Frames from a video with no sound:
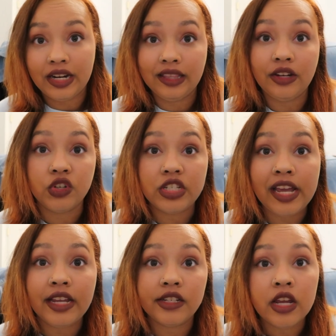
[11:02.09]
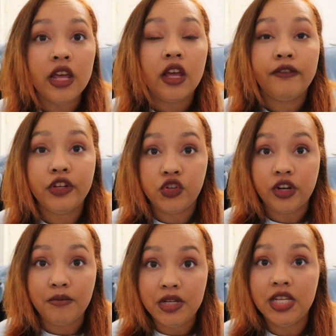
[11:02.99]
at a later date,
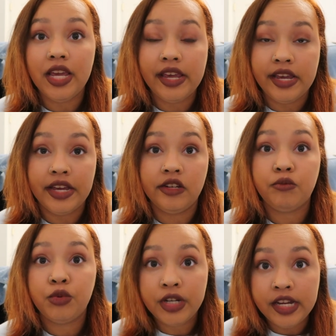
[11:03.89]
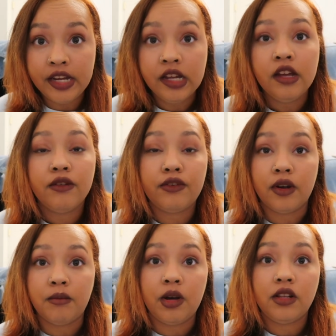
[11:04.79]
featuring me and Brie
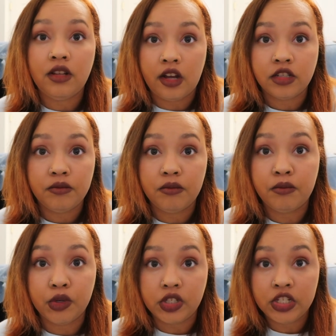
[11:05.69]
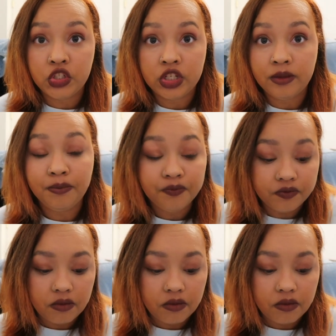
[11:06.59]
from Locked Booktition.